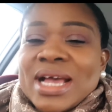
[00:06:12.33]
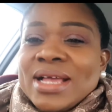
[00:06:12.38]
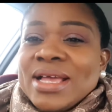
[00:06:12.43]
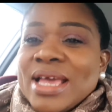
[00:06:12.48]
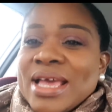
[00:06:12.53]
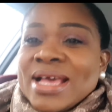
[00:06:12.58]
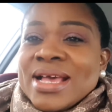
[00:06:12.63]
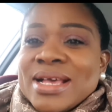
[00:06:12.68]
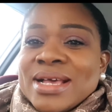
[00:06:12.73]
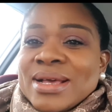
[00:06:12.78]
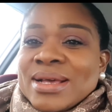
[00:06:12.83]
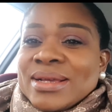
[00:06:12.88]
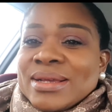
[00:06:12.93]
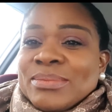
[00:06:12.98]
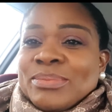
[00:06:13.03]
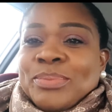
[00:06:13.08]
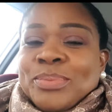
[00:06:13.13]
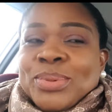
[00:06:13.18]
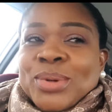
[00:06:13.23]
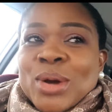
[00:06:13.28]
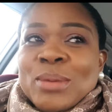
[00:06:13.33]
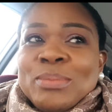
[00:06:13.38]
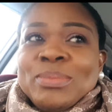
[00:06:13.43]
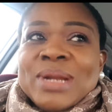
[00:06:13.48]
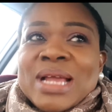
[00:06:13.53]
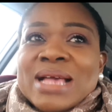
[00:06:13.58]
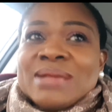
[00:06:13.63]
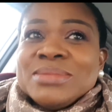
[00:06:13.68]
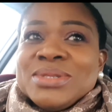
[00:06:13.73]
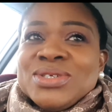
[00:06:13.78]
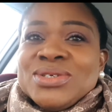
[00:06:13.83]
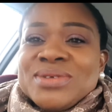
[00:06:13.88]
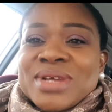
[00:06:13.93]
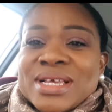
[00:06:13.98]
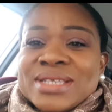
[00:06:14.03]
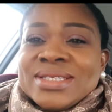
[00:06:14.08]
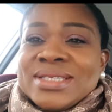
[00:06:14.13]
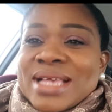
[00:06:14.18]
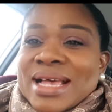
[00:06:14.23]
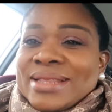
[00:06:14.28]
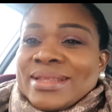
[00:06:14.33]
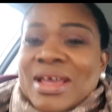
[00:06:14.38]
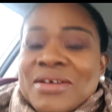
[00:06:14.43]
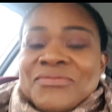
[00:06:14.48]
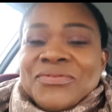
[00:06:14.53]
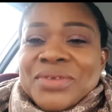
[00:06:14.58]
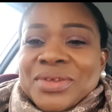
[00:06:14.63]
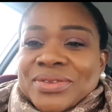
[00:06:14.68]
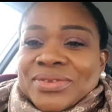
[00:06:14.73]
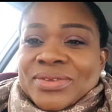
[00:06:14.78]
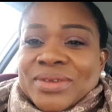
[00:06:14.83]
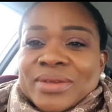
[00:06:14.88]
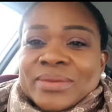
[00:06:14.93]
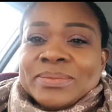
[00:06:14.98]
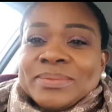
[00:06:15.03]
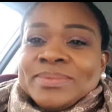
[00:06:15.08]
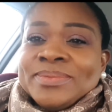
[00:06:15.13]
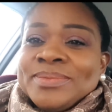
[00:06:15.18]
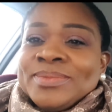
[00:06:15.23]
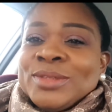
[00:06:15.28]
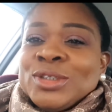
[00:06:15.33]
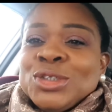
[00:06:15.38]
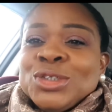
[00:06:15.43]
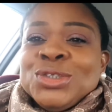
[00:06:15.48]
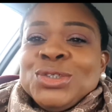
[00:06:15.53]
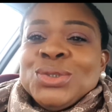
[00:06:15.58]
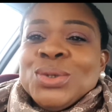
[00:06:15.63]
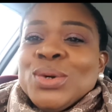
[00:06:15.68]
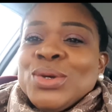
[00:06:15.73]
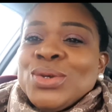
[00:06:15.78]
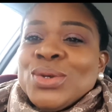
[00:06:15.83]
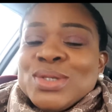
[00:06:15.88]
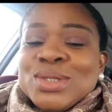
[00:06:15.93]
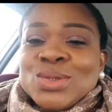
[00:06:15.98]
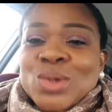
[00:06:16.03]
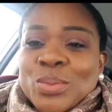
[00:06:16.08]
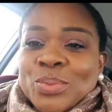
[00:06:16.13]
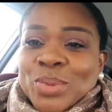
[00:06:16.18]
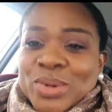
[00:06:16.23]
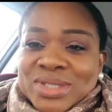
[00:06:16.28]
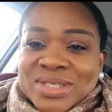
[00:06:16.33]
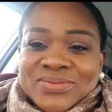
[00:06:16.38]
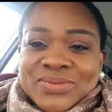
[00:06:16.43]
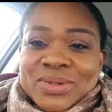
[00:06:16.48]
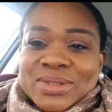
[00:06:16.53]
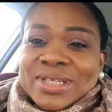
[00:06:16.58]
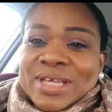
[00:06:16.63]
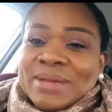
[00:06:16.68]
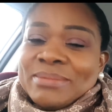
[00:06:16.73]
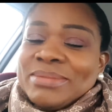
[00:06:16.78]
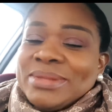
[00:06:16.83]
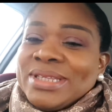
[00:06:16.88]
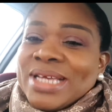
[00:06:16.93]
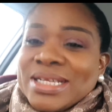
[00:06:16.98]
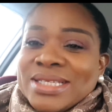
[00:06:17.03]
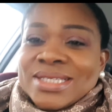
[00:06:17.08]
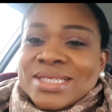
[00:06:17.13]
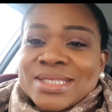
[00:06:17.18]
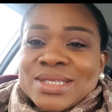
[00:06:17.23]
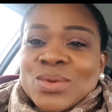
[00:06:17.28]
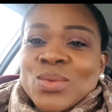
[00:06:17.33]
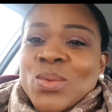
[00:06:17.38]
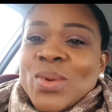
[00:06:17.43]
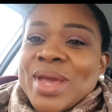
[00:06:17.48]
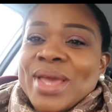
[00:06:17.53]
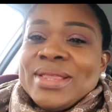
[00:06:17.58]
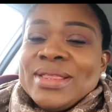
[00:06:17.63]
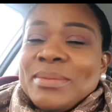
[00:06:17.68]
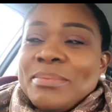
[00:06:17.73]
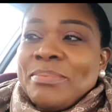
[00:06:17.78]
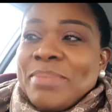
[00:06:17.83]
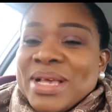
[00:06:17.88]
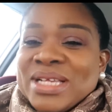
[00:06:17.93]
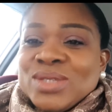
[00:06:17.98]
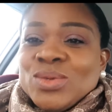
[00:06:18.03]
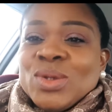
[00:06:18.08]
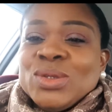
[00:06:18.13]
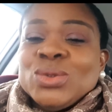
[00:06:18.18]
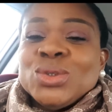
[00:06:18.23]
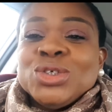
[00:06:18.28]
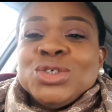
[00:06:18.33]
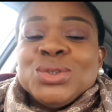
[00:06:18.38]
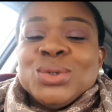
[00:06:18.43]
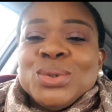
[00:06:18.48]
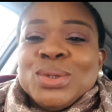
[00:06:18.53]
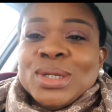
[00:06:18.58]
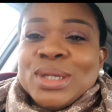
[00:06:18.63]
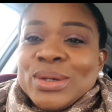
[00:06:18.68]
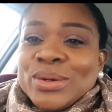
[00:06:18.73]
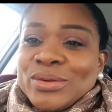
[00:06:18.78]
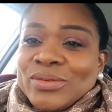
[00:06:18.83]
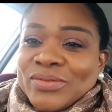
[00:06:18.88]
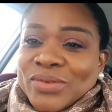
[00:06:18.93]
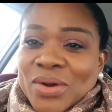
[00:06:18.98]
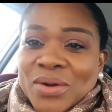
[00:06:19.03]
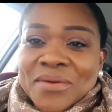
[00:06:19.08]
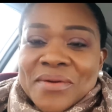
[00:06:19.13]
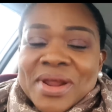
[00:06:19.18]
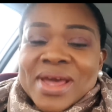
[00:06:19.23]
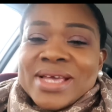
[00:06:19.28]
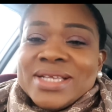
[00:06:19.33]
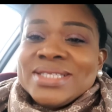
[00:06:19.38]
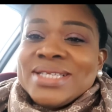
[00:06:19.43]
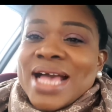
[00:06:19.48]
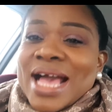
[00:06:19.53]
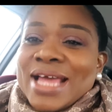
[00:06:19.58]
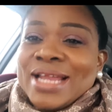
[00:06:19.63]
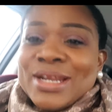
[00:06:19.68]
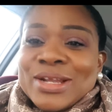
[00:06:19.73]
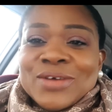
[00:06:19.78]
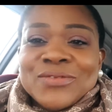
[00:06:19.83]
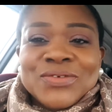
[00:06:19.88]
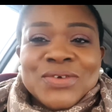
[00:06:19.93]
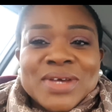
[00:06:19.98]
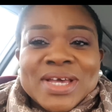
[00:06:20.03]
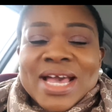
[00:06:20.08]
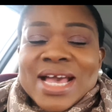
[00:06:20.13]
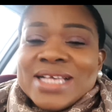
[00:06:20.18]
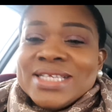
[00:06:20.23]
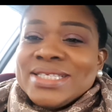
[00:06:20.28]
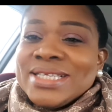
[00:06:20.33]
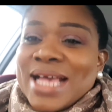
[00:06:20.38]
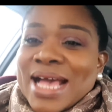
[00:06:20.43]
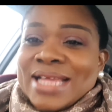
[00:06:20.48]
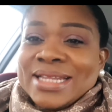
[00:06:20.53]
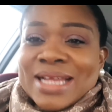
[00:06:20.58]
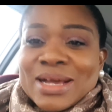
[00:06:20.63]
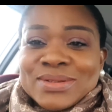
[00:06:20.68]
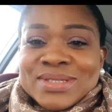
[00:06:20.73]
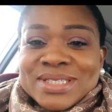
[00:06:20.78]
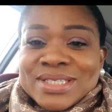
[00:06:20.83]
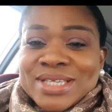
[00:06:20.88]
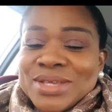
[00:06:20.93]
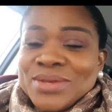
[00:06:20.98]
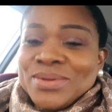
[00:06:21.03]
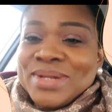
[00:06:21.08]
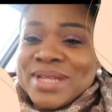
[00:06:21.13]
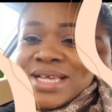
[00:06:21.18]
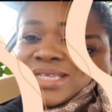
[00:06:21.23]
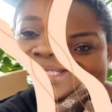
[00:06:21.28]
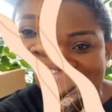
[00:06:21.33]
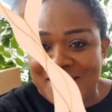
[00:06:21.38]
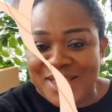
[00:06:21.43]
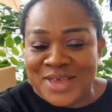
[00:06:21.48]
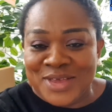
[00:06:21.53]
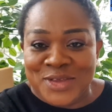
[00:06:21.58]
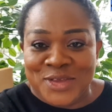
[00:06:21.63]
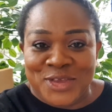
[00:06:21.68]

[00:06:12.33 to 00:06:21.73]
problems, stress, and everything. Show your support for them. That is the best way to show love. All right? I love you guys, and I'll see you next time. Bye.